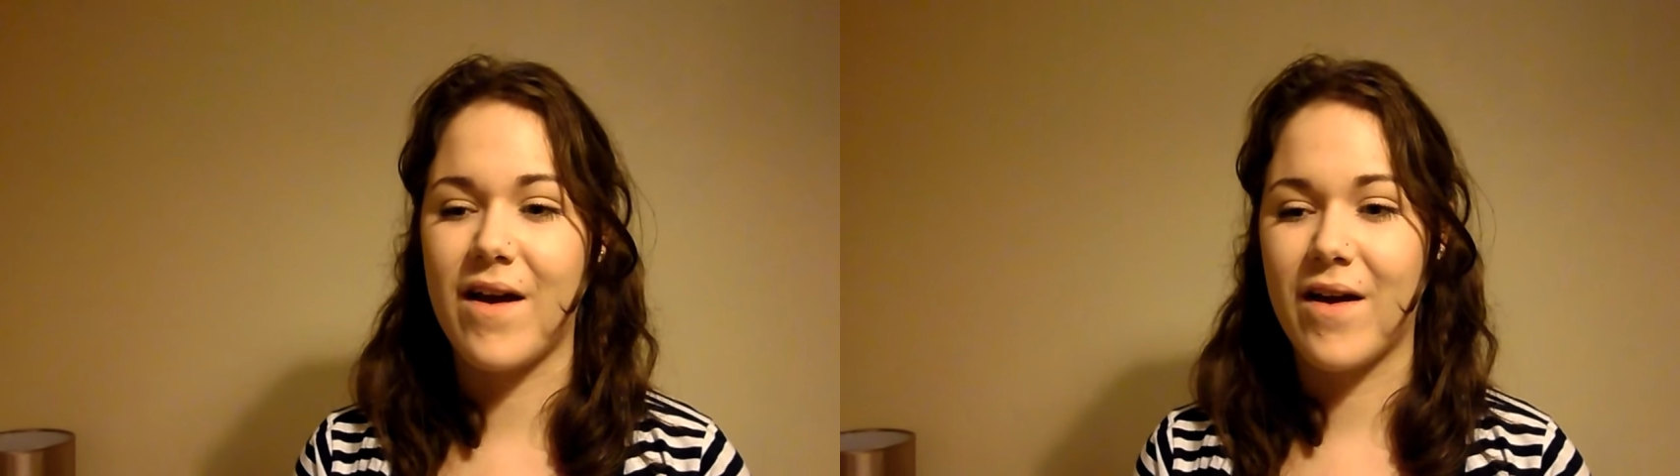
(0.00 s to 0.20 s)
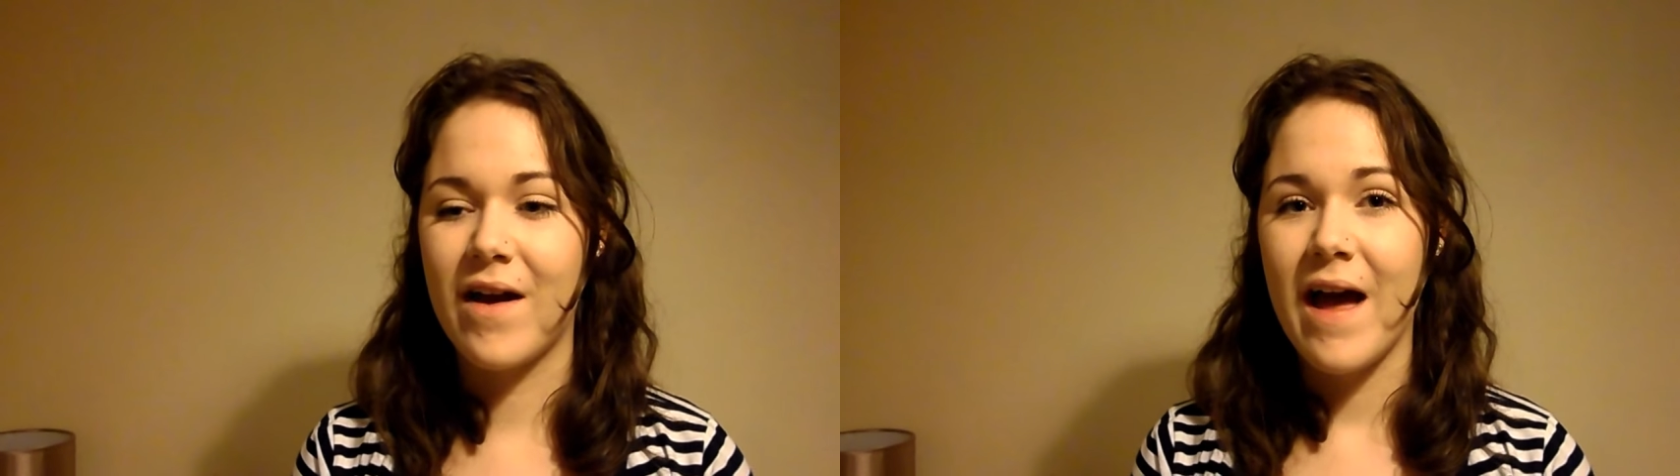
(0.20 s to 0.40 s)

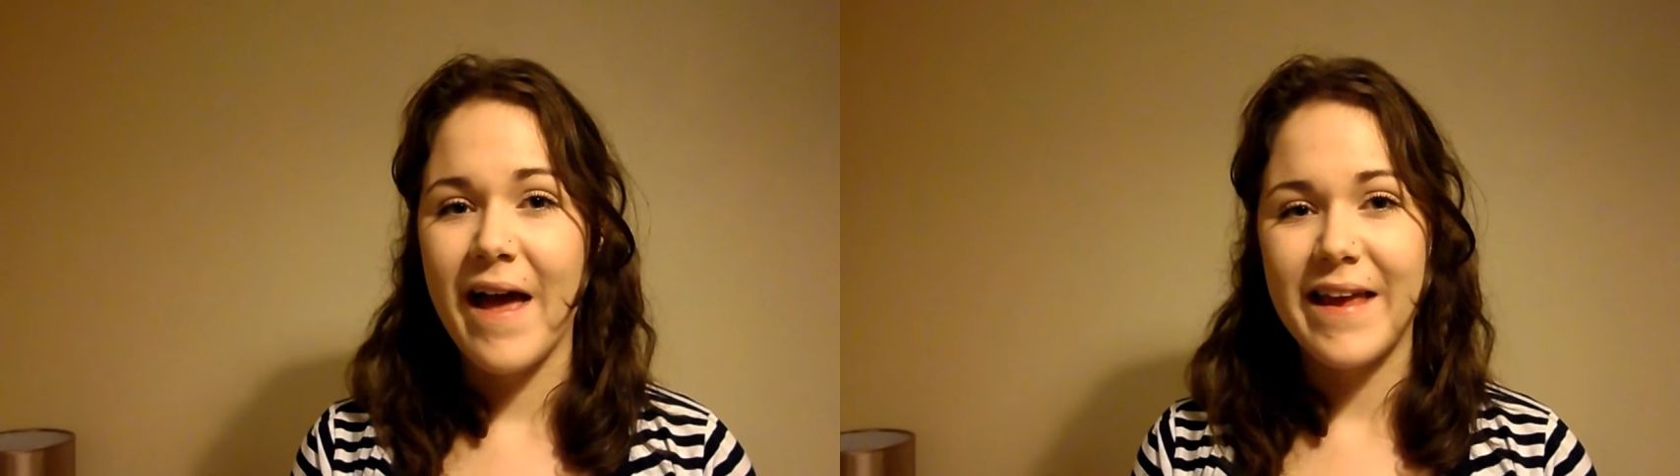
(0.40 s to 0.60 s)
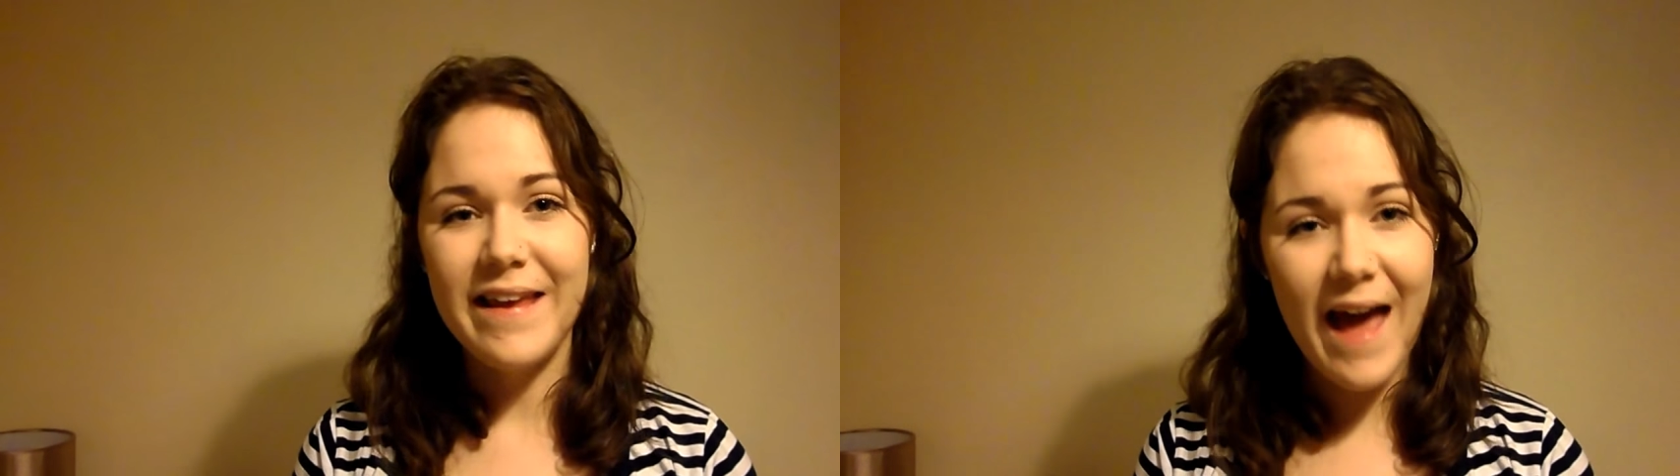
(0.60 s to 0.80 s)
So
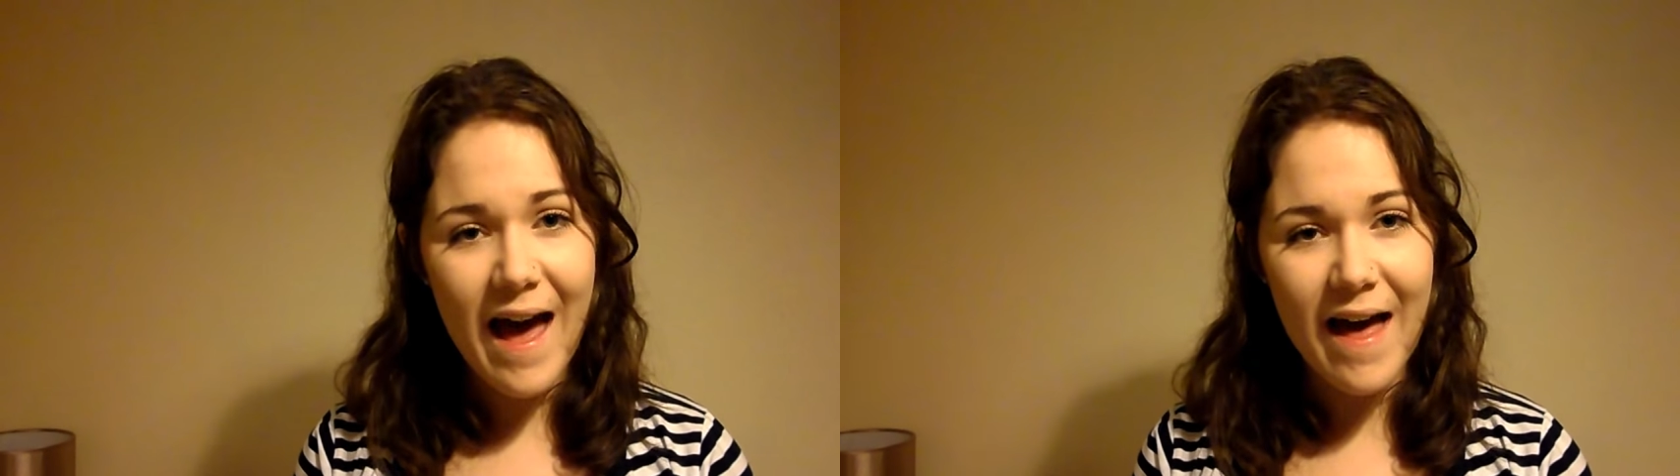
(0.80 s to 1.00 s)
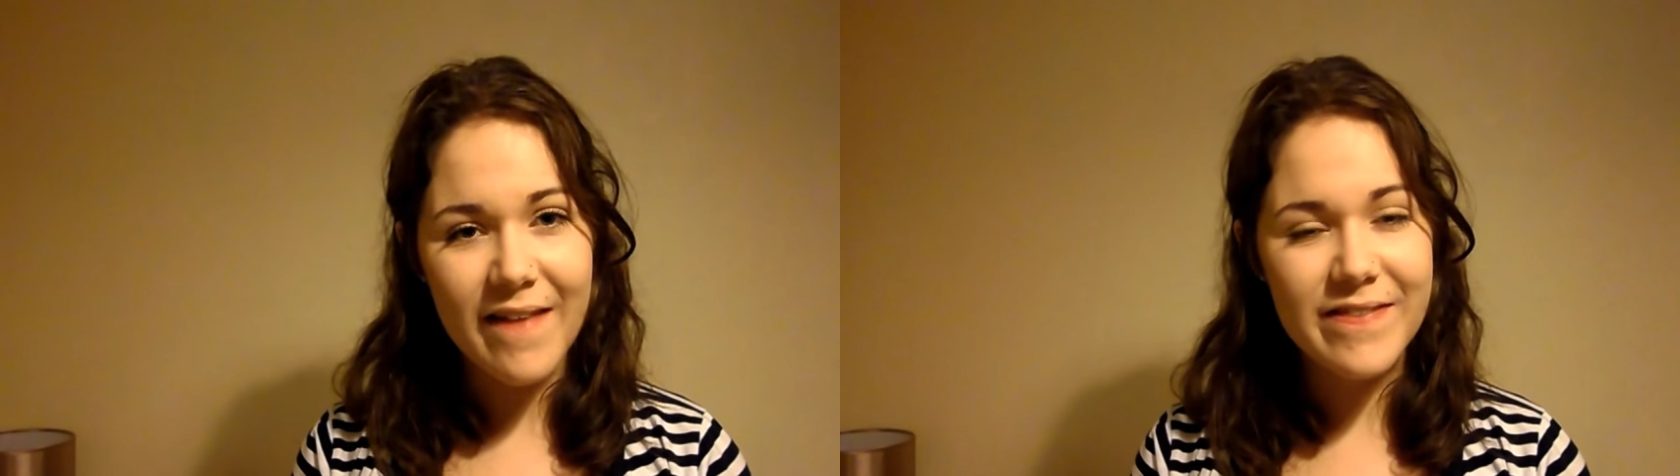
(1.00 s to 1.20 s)

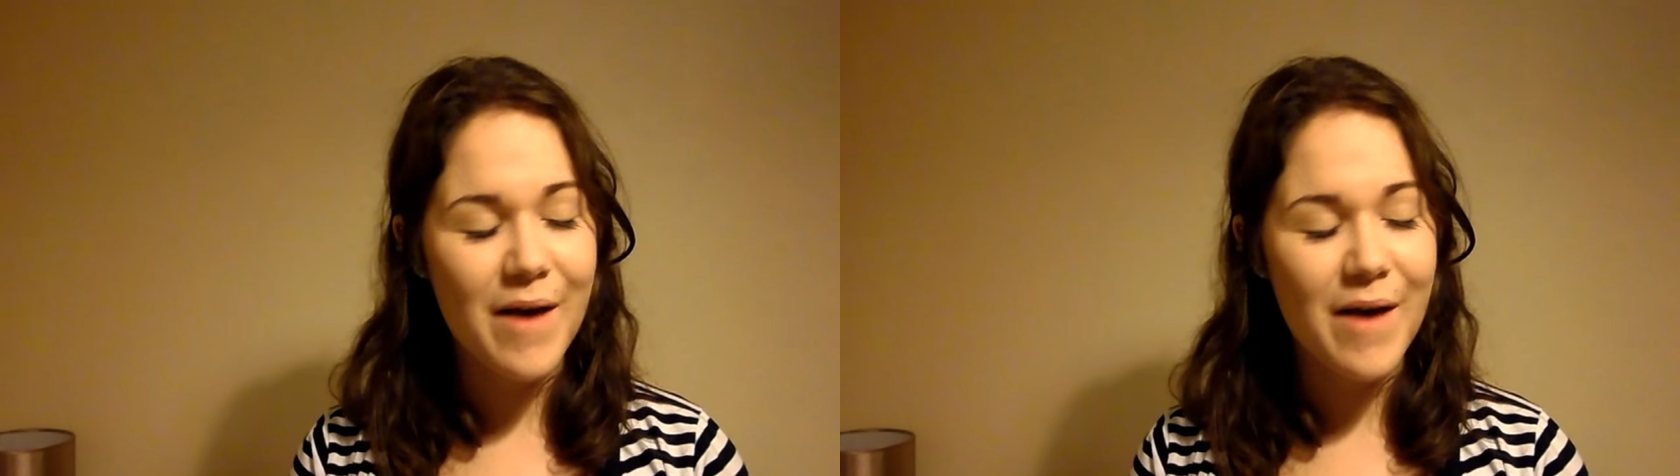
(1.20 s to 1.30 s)
yeah,